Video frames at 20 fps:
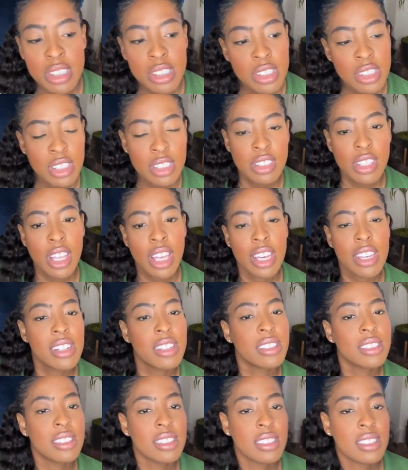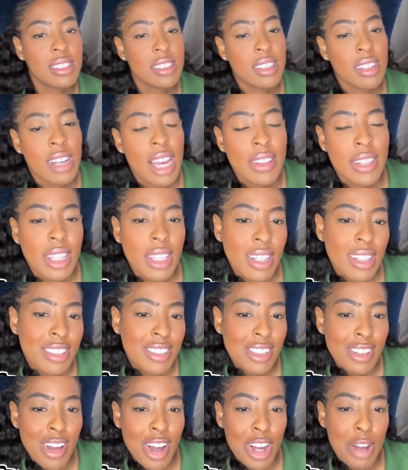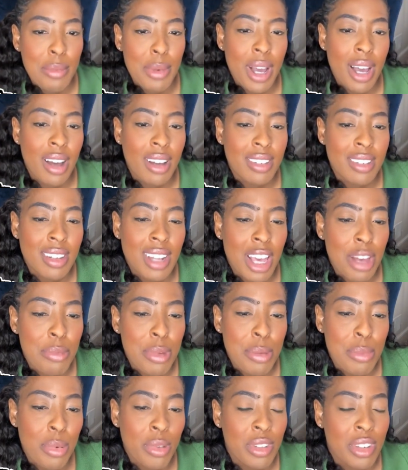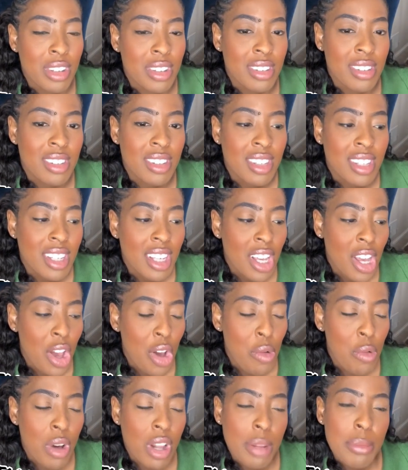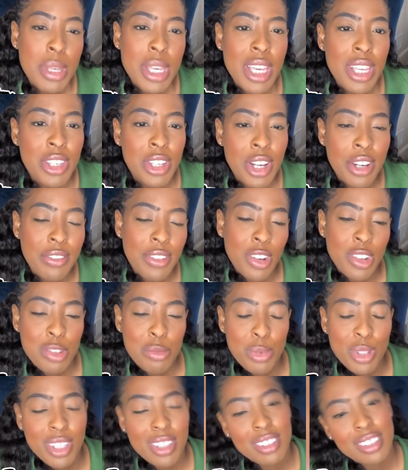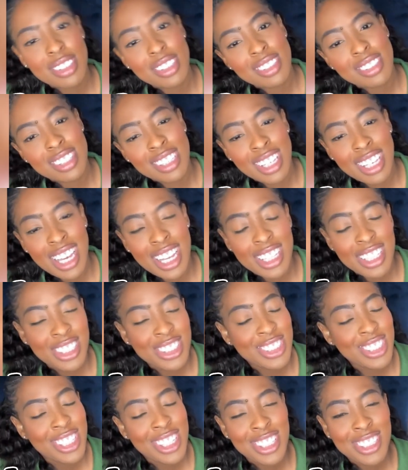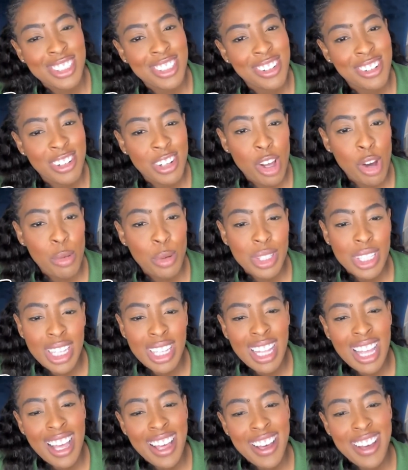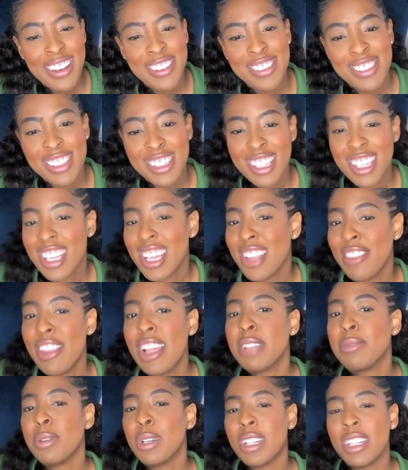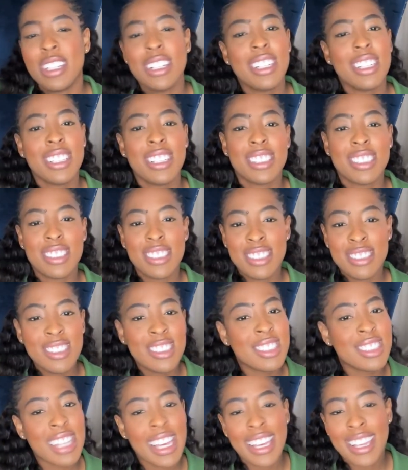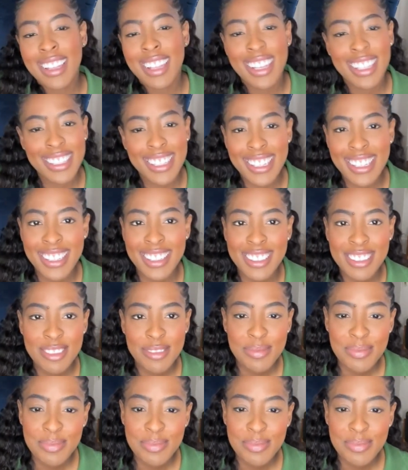It's just the haters. Don't have nothing else to talk about. You know how people just want to be in young folks' business and ain't got shit else going on with their lives. That's what it is. You just take it like that.